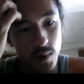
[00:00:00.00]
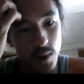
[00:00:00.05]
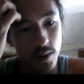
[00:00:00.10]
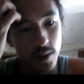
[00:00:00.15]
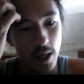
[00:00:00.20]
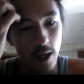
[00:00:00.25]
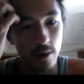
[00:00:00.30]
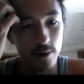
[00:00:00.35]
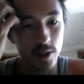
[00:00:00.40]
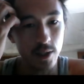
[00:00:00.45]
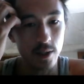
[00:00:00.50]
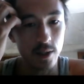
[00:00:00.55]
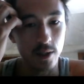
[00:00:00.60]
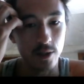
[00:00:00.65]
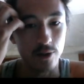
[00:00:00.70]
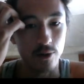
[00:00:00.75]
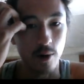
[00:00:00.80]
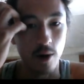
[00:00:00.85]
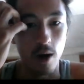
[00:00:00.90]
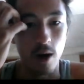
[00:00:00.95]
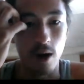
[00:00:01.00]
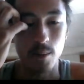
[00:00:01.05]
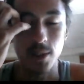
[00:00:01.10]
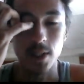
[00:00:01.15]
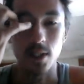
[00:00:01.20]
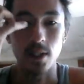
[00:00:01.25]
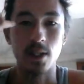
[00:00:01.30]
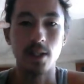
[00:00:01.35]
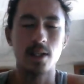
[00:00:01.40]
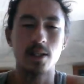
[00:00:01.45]
That was a good draw
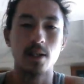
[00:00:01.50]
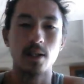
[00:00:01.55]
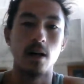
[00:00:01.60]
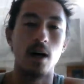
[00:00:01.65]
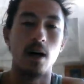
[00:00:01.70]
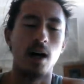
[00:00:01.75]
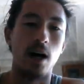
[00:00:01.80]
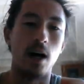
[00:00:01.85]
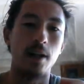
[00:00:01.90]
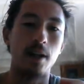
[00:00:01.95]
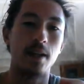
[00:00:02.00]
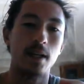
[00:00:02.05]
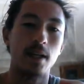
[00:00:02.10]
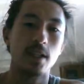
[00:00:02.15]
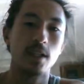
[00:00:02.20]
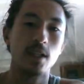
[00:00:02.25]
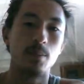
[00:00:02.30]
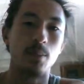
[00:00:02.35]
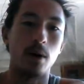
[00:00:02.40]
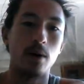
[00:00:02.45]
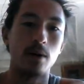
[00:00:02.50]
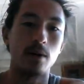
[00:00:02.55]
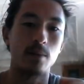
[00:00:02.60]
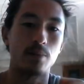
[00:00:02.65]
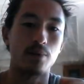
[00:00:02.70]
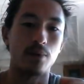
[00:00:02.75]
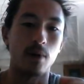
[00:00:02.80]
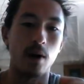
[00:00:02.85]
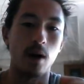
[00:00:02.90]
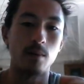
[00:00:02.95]
because I think the opponent
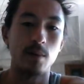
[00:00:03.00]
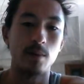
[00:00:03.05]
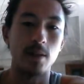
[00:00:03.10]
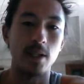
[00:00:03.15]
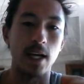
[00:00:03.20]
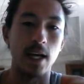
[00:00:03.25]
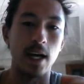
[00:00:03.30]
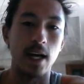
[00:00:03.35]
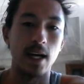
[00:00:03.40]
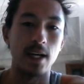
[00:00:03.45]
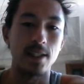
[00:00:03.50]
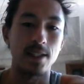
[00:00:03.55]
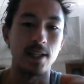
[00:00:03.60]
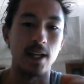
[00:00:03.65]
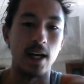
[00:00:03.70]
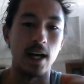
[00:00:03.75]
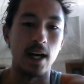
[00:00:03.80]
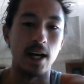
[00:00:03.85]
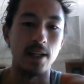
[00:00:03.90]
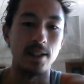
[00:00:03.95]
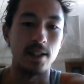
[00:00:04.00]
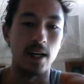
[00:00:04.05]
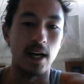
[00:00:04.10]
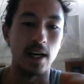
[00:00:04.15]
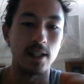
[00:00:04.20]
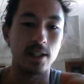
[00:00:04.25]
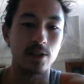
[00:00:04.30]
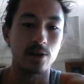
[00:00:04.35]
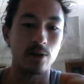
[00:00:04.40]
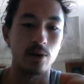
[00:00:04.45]
probably has that
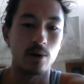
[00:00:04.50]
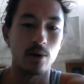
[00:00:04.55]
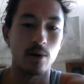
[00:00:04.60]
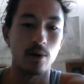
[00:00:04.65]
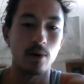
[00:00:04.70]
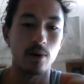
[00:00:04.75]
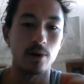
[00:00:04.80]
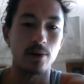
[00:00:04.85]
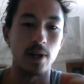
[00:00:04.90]
dinosaur